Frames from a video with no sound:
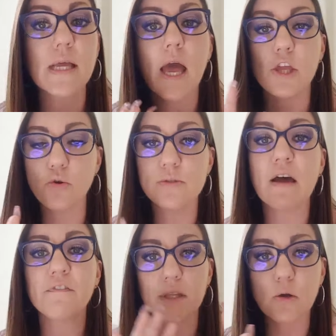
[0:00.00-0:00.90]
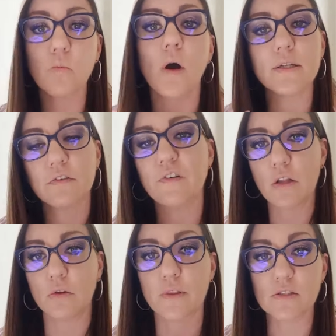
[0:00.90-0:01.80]
of things, you definitely want to
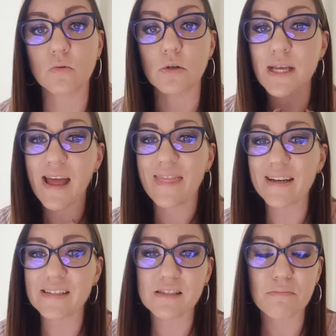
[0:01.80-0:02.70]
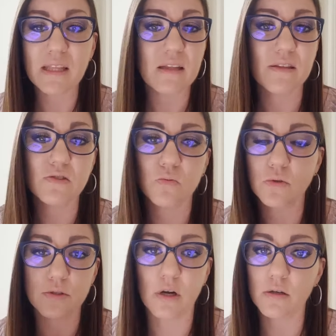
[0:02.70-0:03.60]
follow these rules. That doesn't mean that these
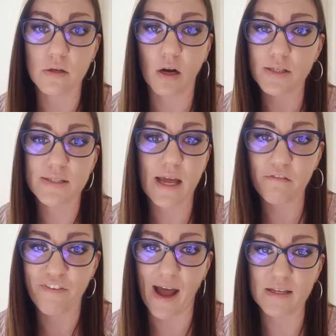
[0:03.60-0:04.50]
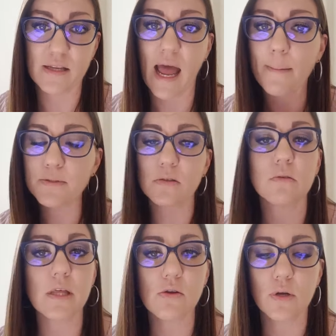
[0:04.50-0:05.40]
rules are steadfast.
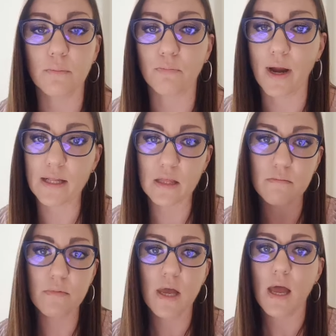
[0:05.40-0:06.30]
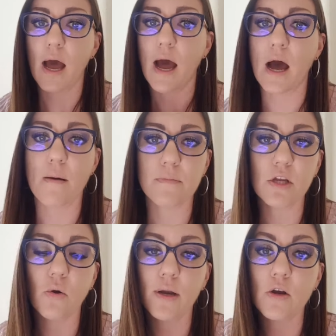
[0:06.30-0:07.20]
Absolutely, you can break them, and
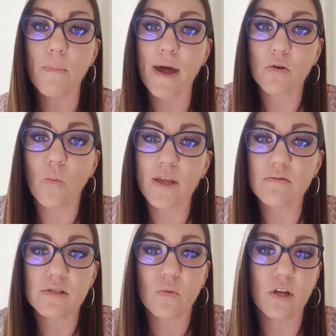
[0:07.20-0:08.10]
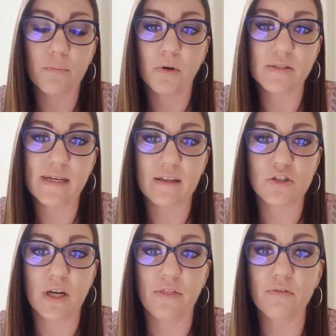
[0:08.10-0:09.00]
no matter what, you still want your personality
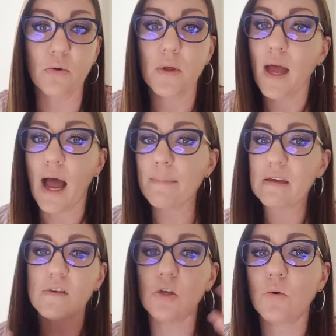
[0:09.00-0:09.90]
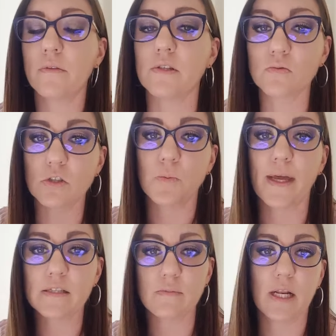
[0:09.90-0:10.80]
to shine through. I'm giving you all these rules, but
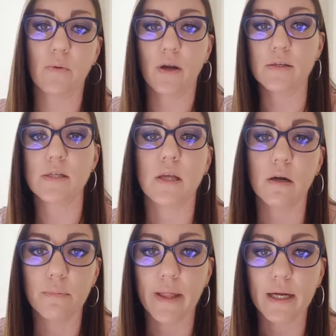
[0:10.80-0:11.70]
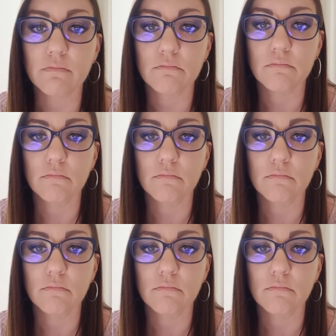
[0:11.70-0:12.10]
that doesn't mean I want you to sit there and be like,